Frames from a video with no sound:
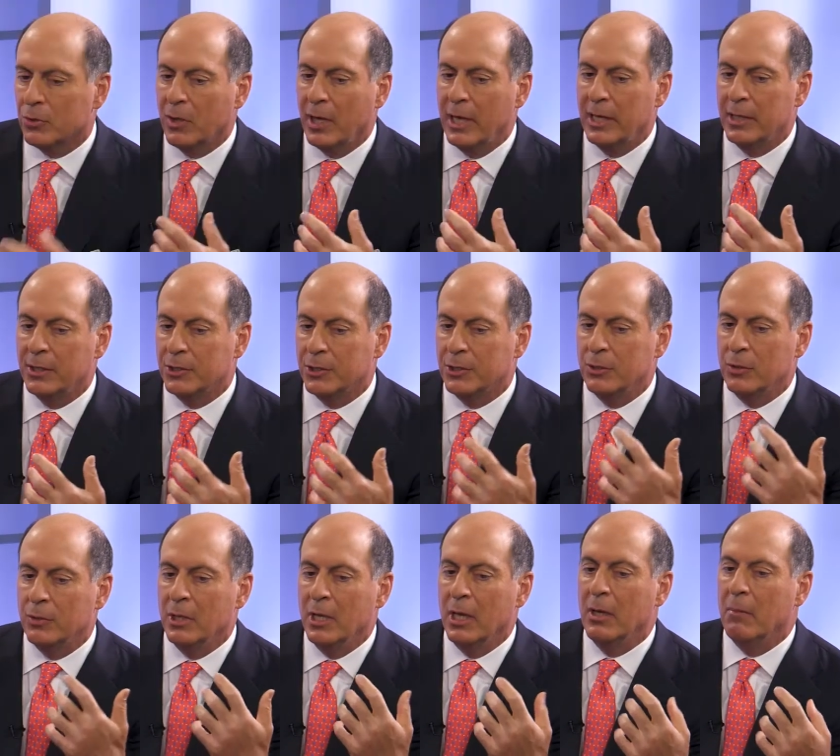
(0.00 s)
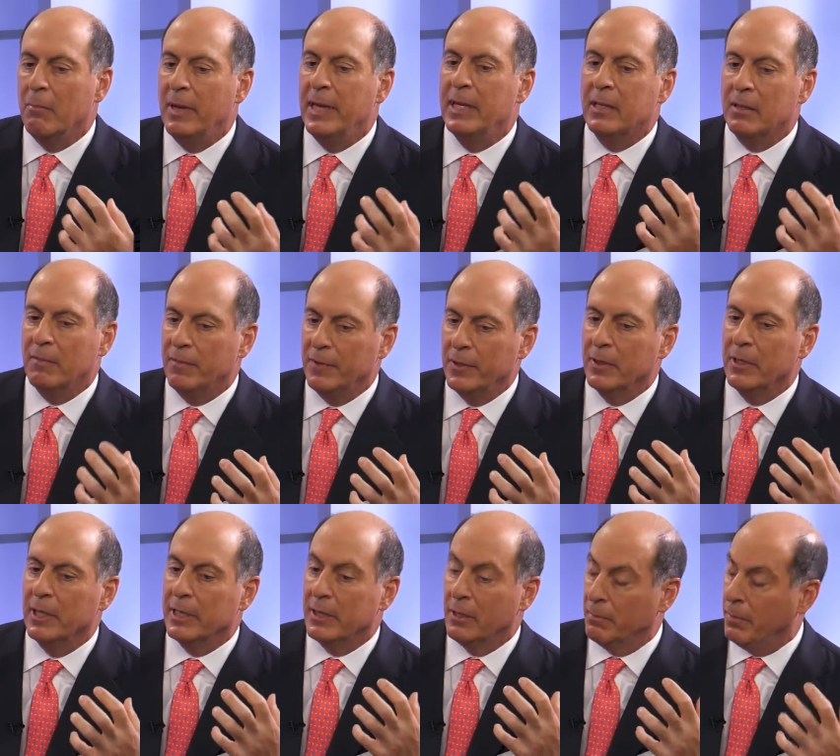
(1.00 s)
we're trying to make them feel
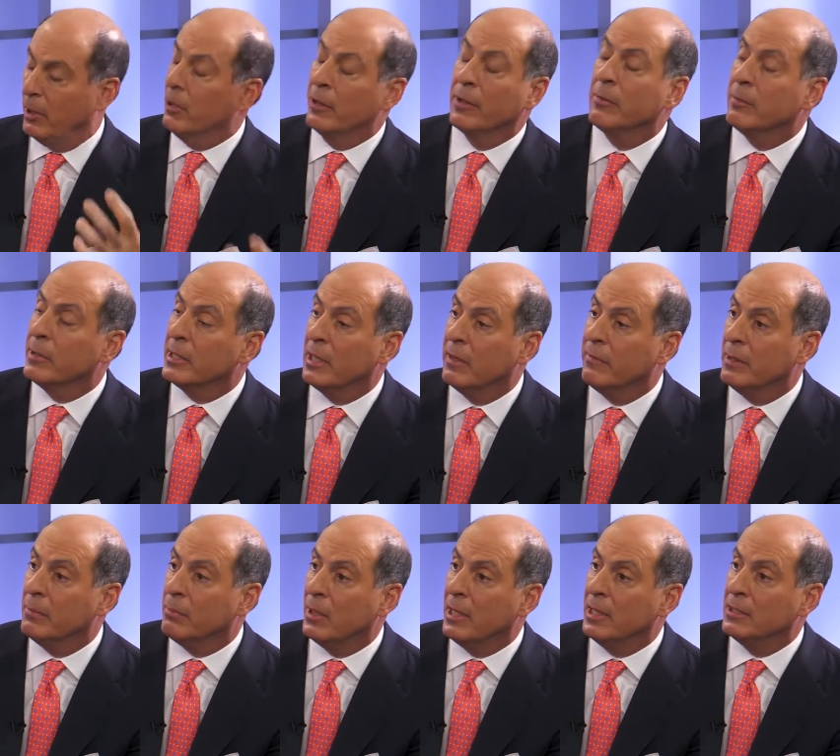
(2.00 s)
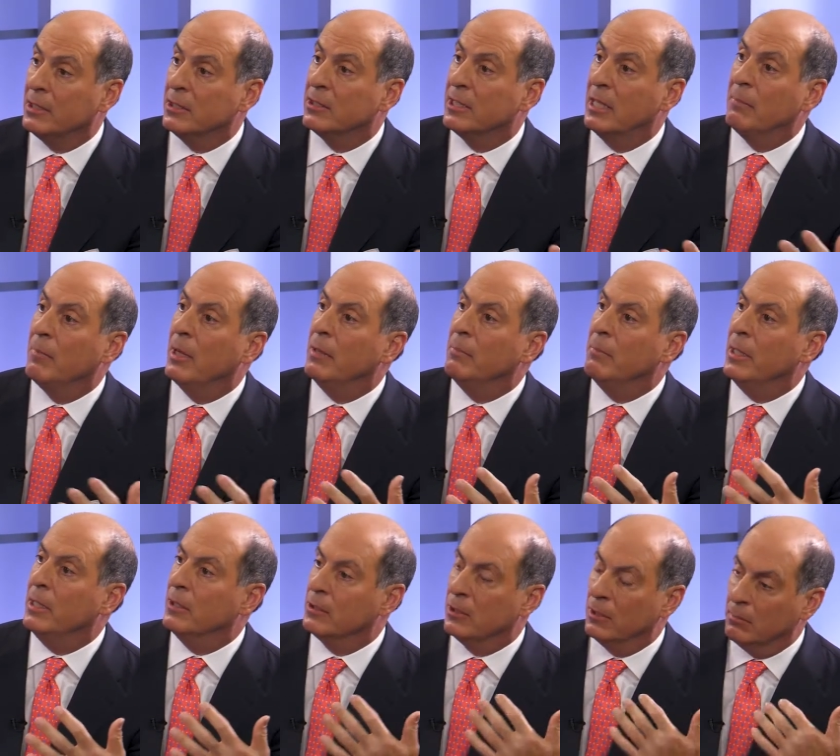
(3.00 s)
like they're part of the recovery process. That might
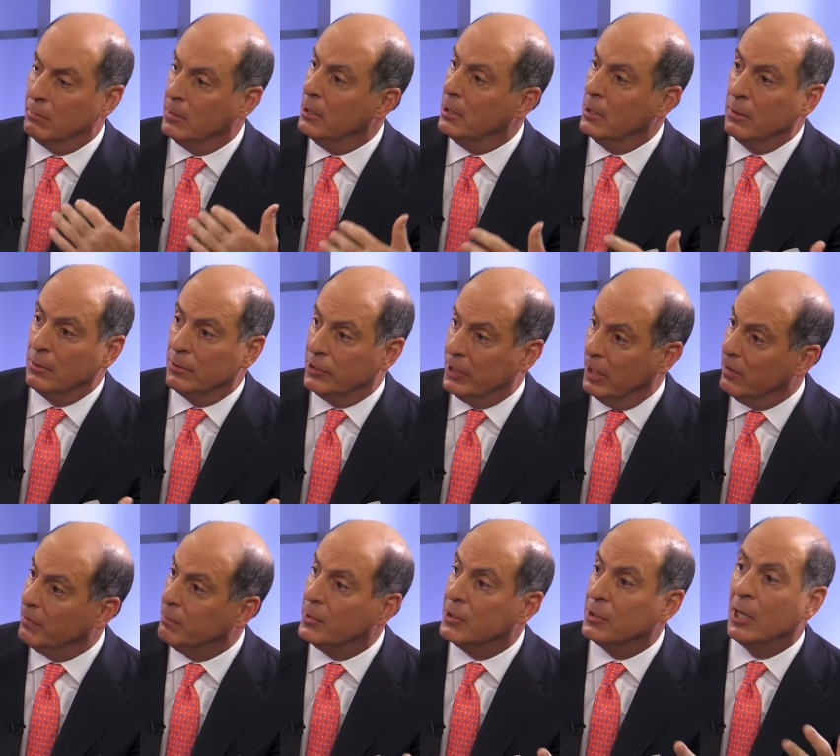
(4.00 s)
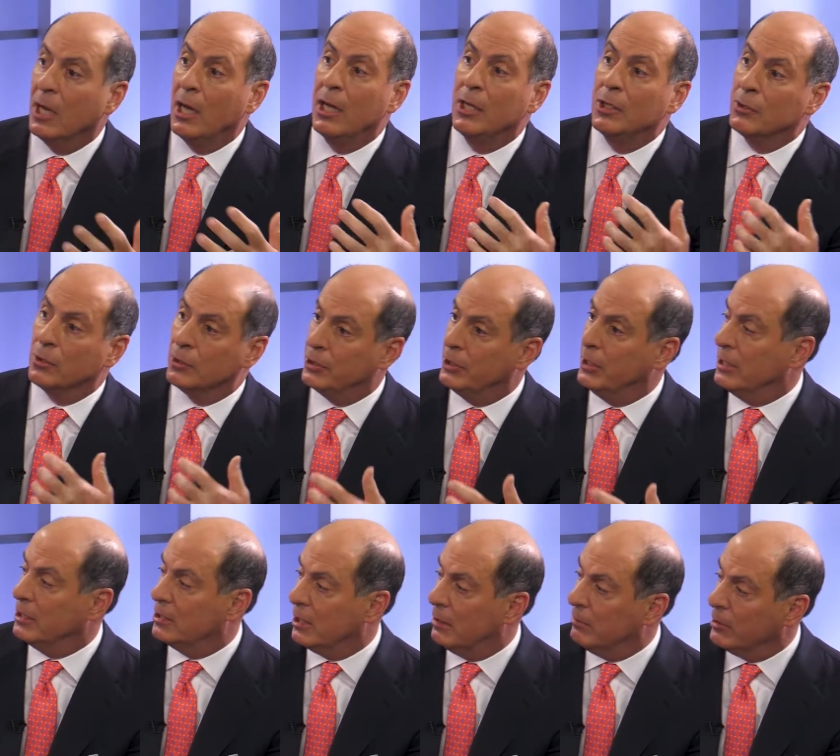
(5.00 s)
mean some self-massage or
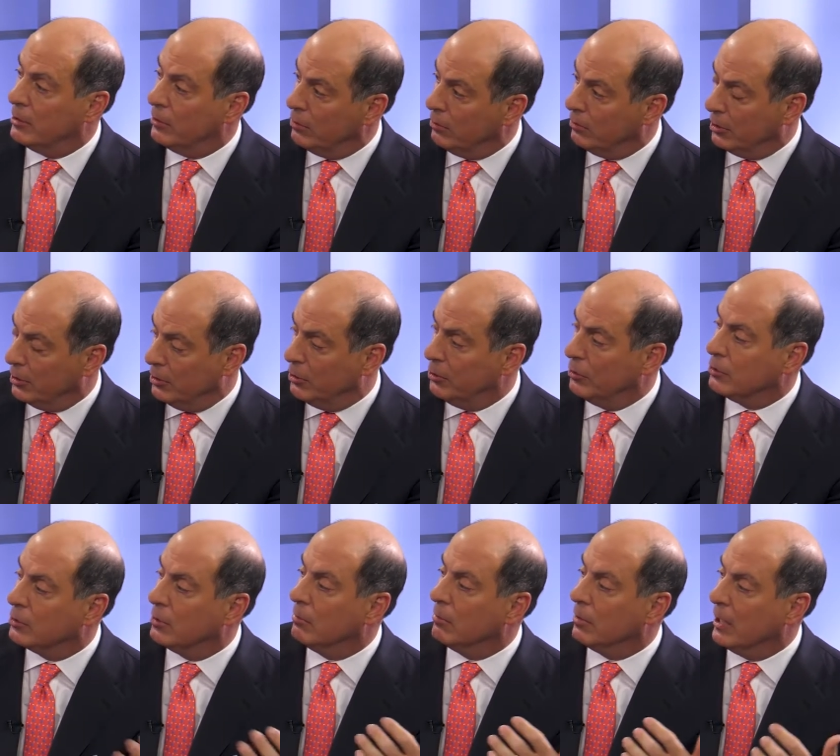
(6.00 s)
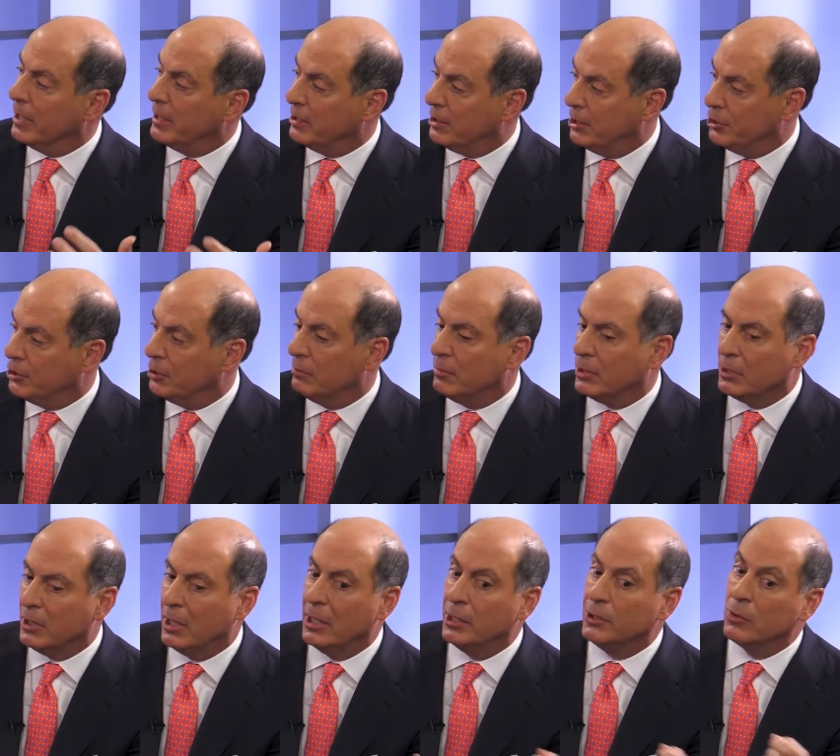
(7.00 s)
seeing someone who can do some light tissue
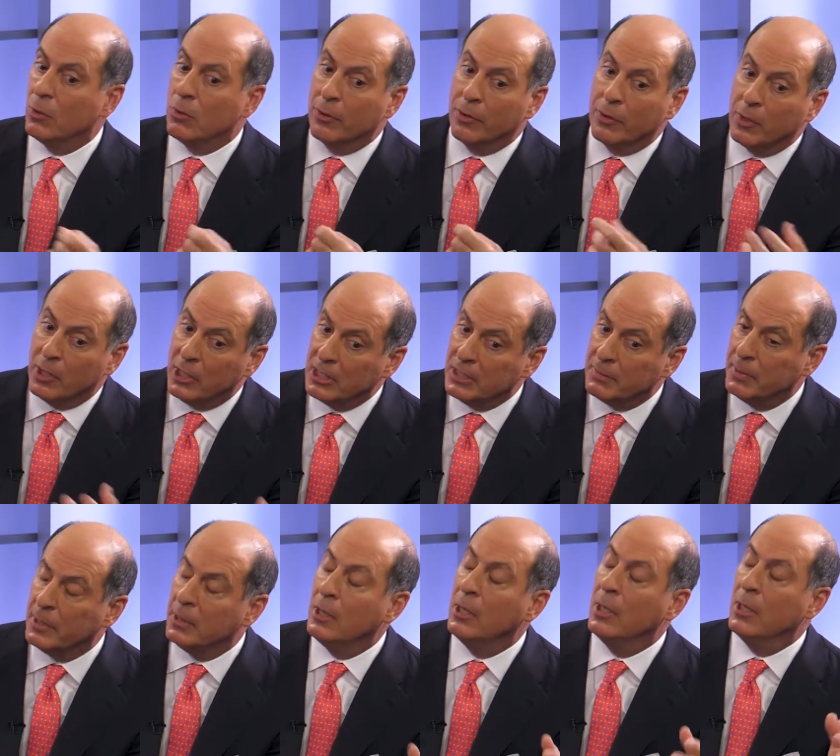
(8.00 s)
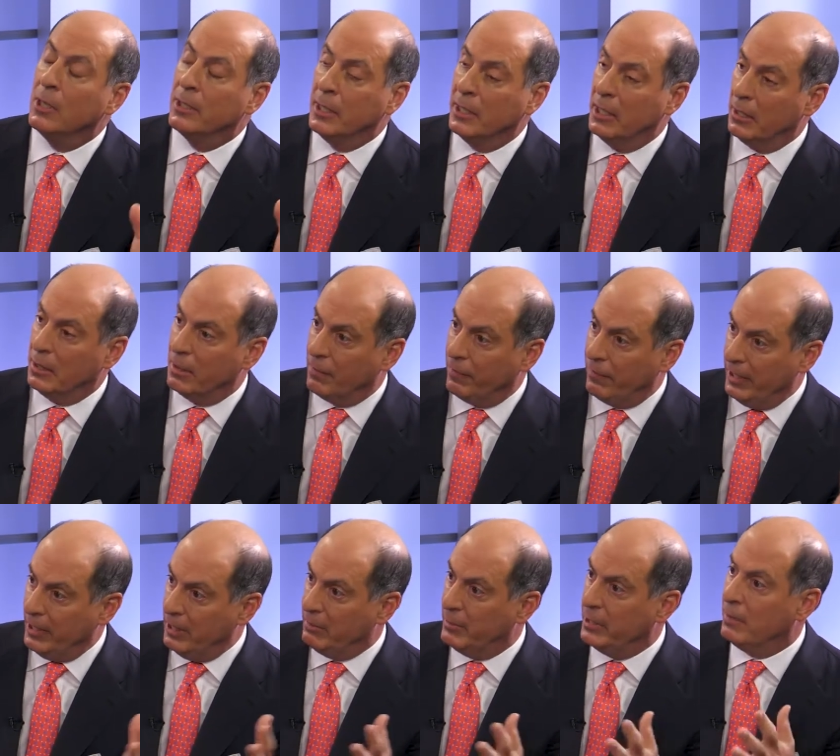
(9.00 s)
massage, or their husband, getting their
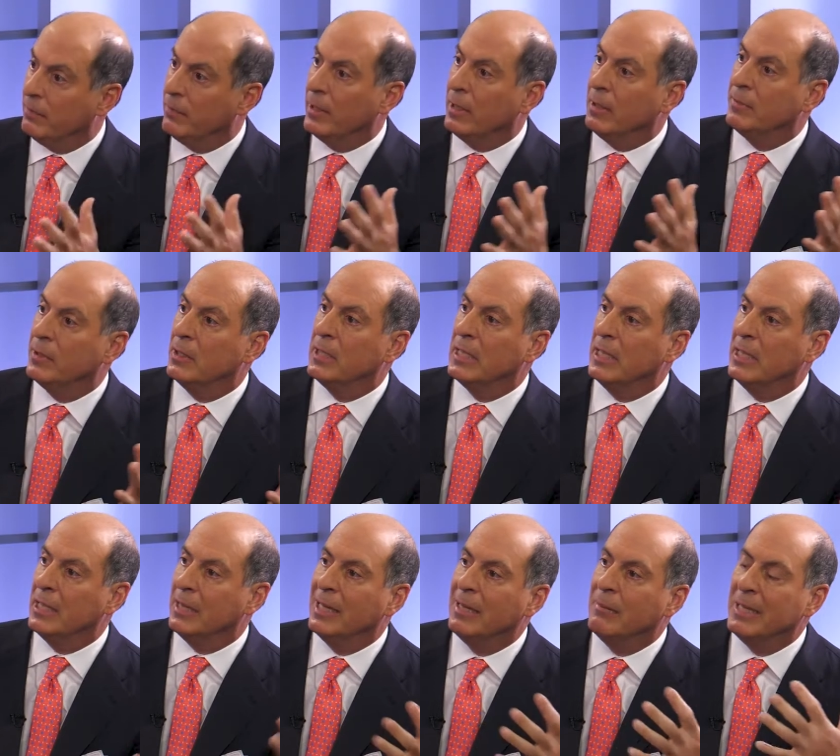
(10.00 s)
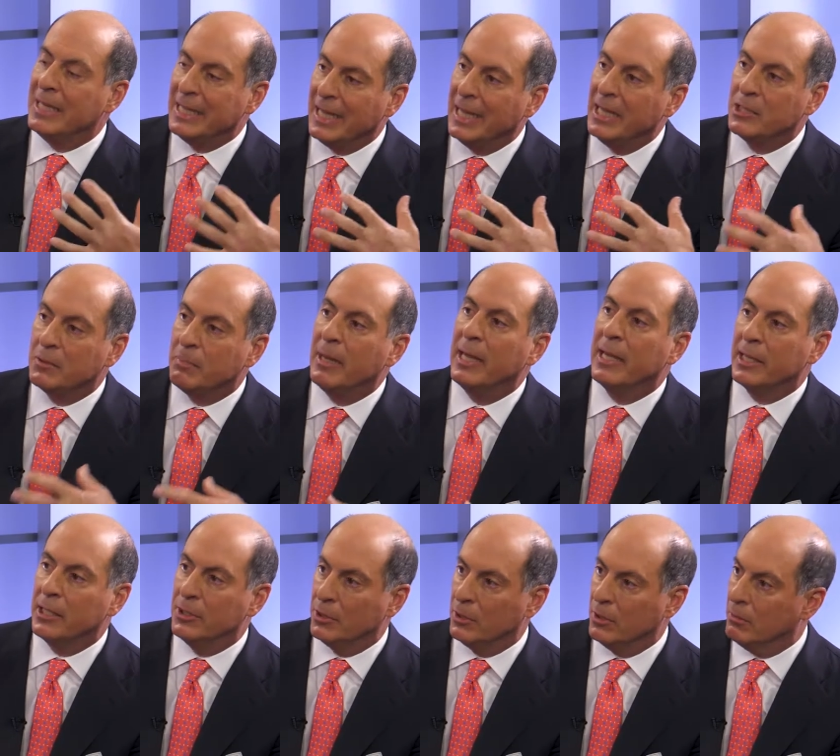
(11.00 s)
family involved in it, getting them engaged
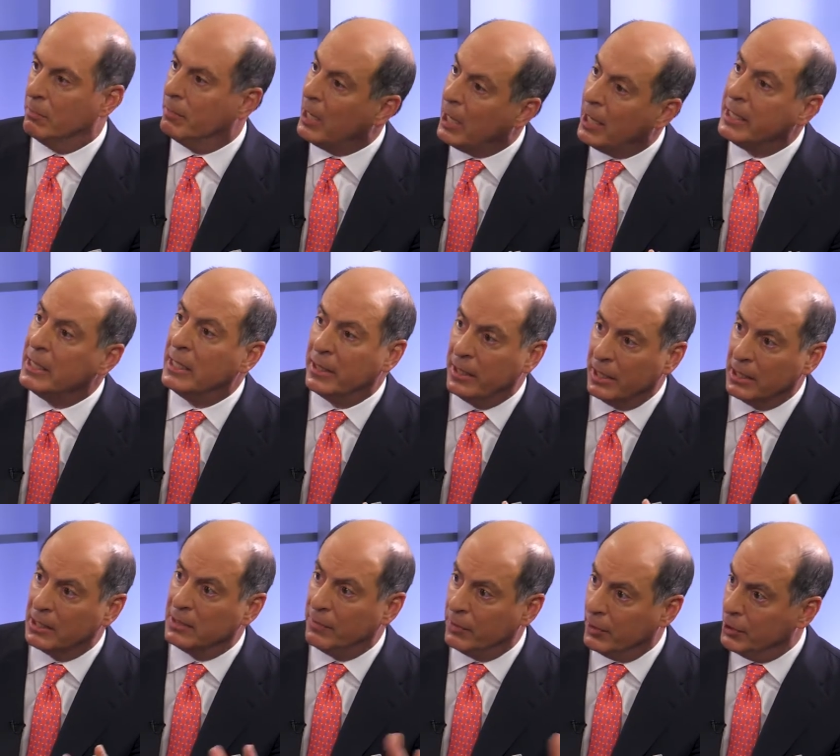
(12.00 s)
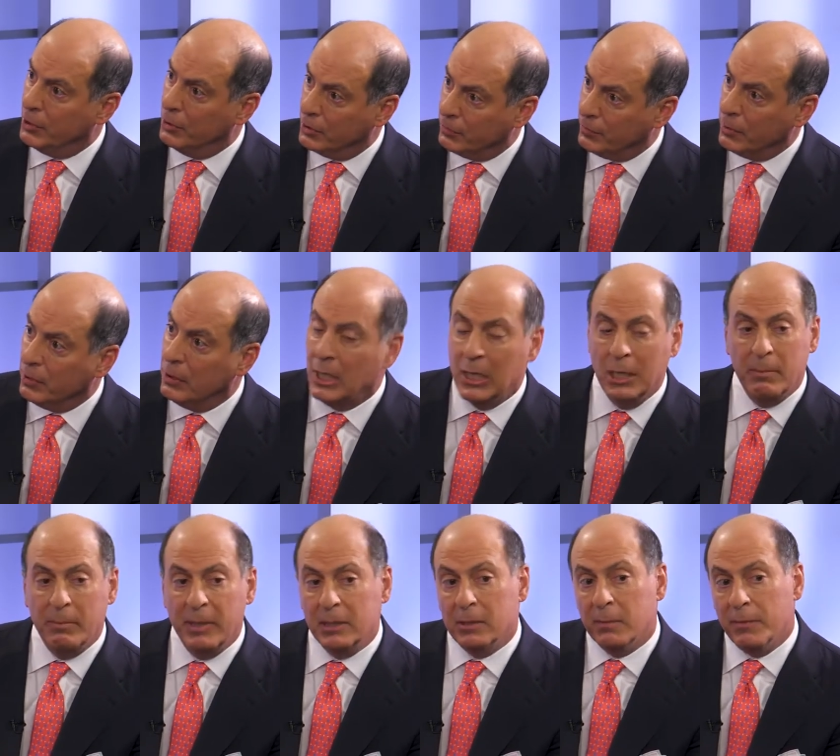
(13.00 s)
back into their body, I think is very useful.
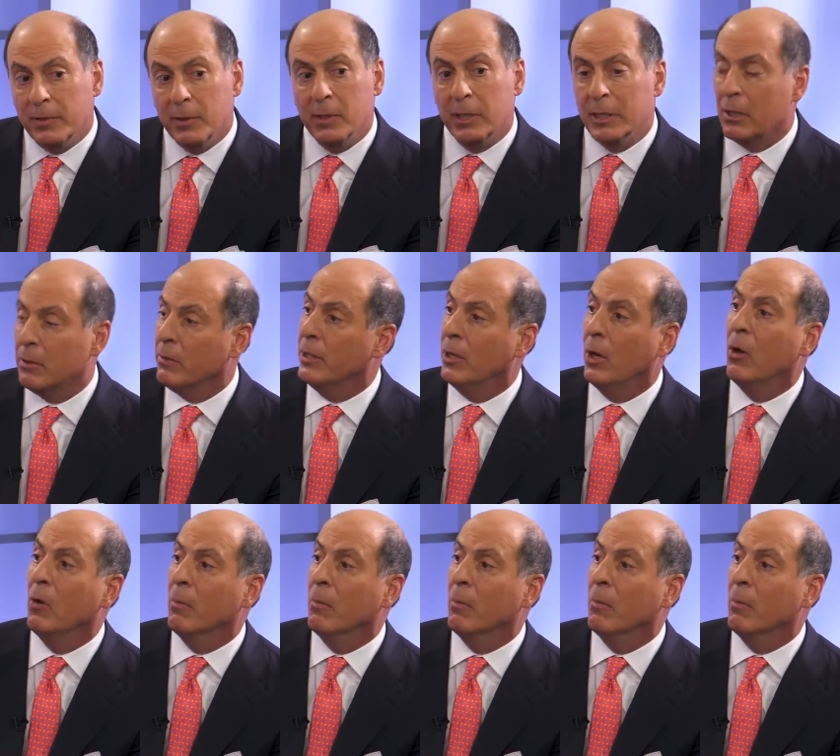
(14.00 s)
Makes them feel like they're at